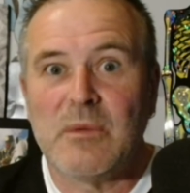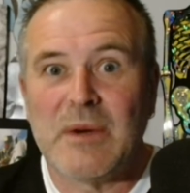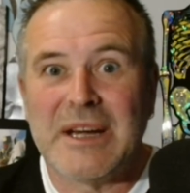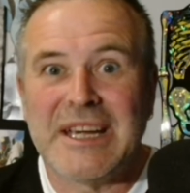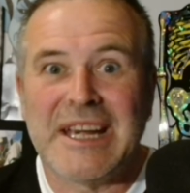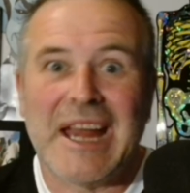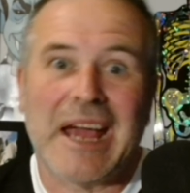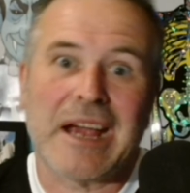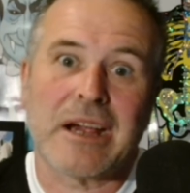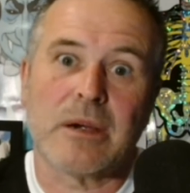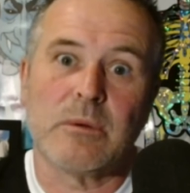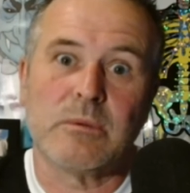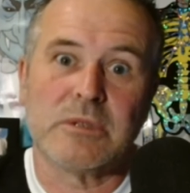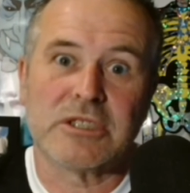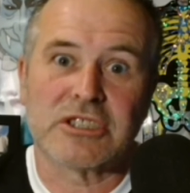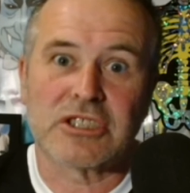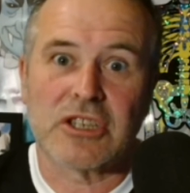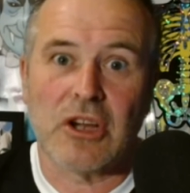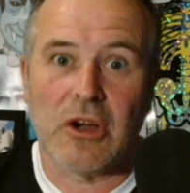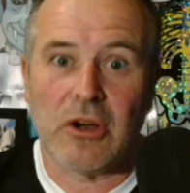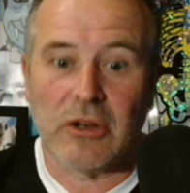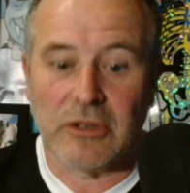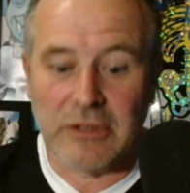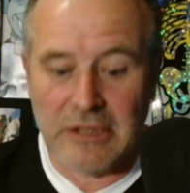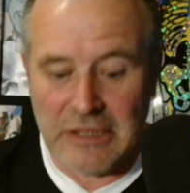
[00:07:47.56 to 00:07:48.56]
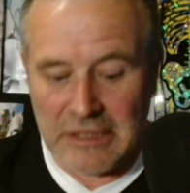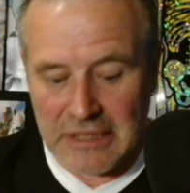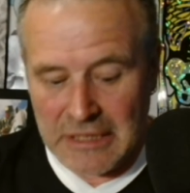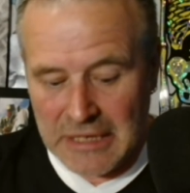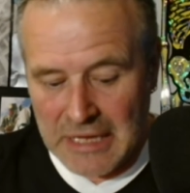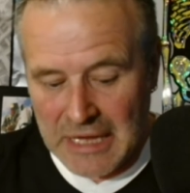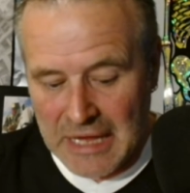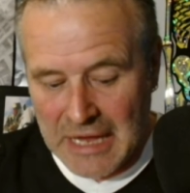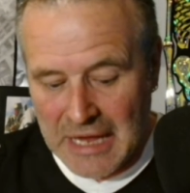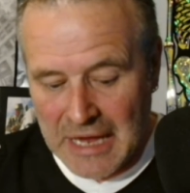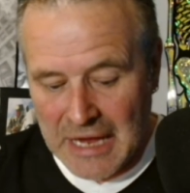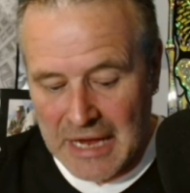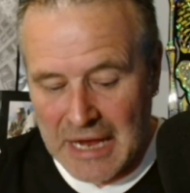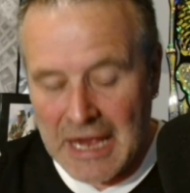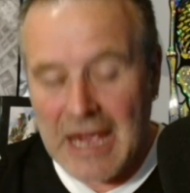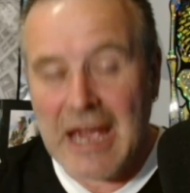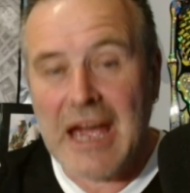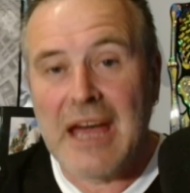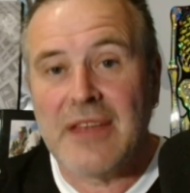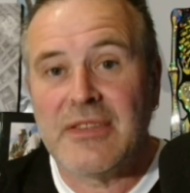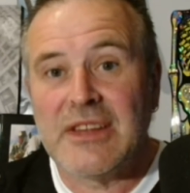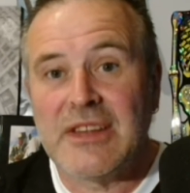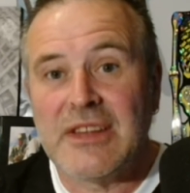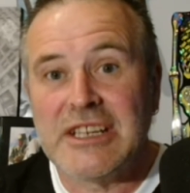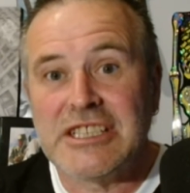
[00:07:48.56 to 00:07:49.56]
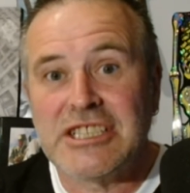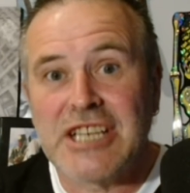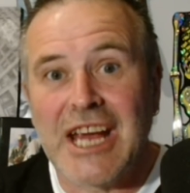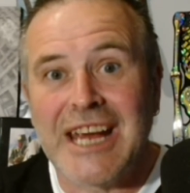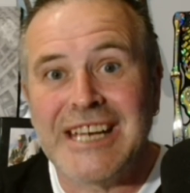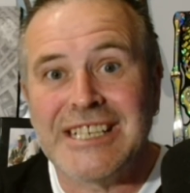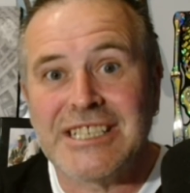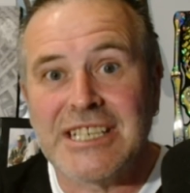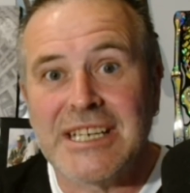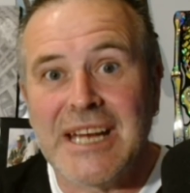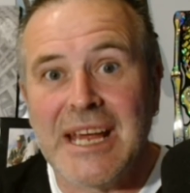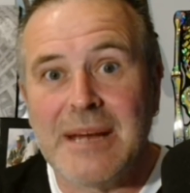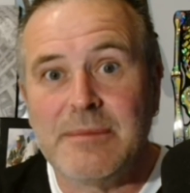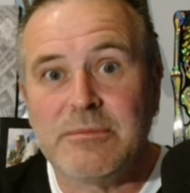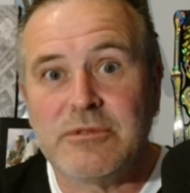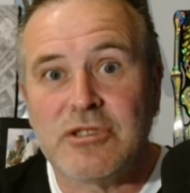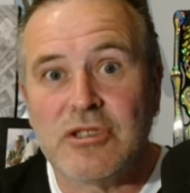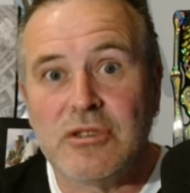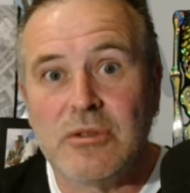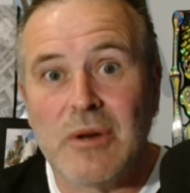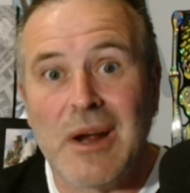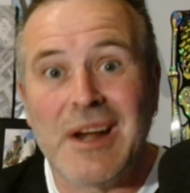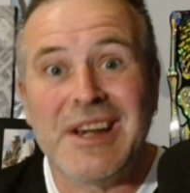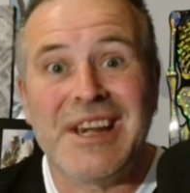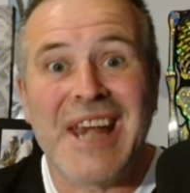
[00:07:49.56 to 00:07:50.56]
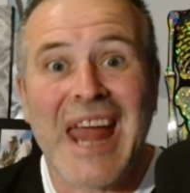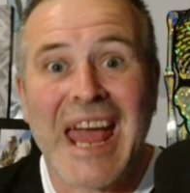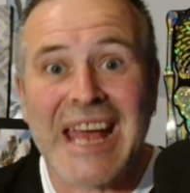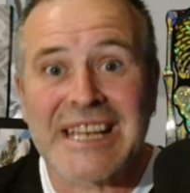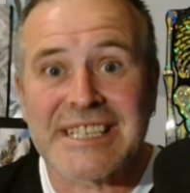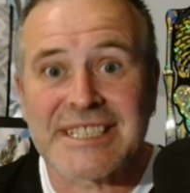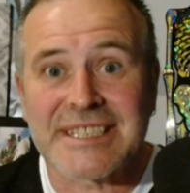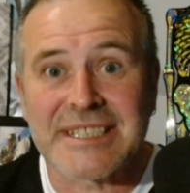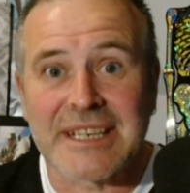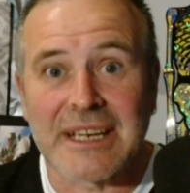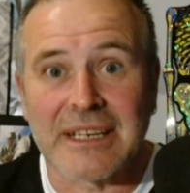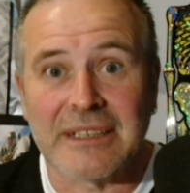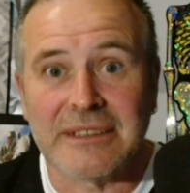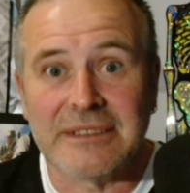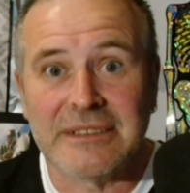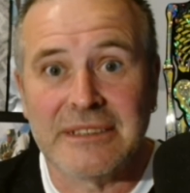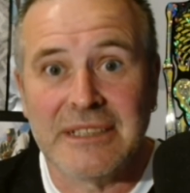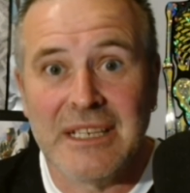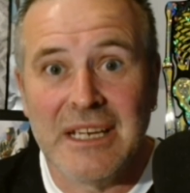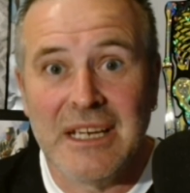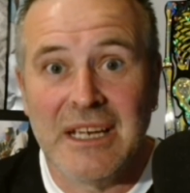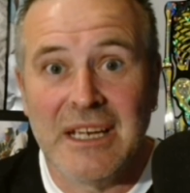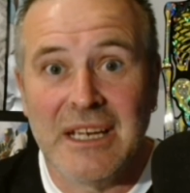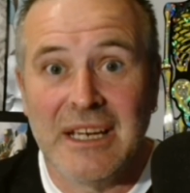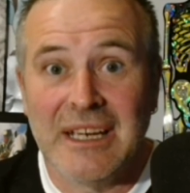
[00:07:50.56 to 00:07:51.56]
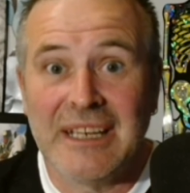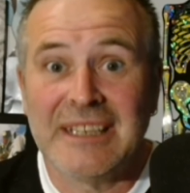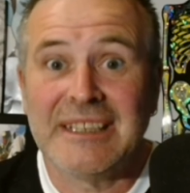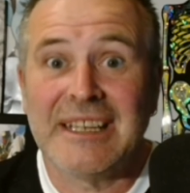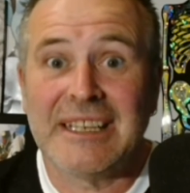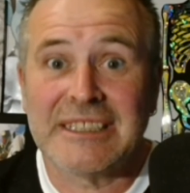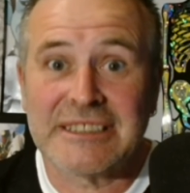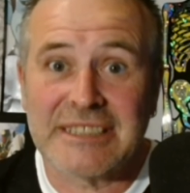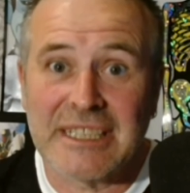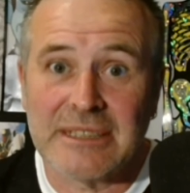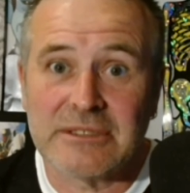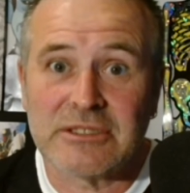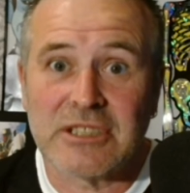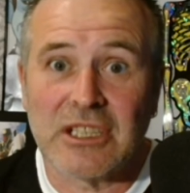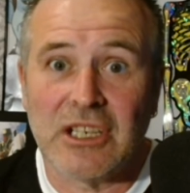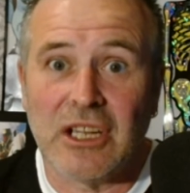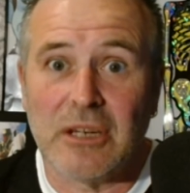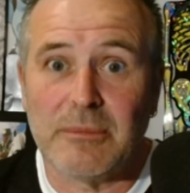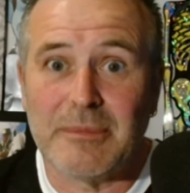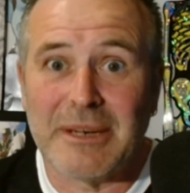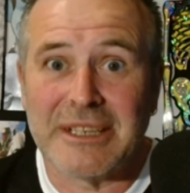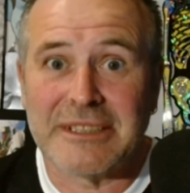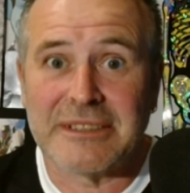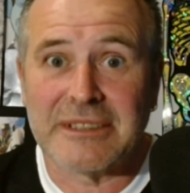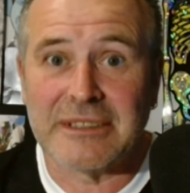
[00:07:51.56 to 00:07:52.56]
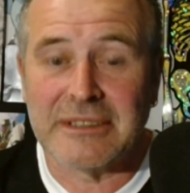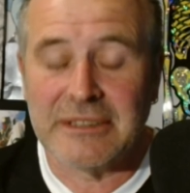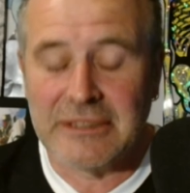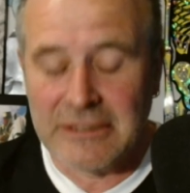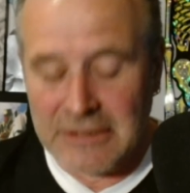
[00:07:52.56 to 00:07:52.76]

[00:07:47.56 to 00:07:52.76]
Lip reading: Aeronautics. So that was their old name, the NACAs.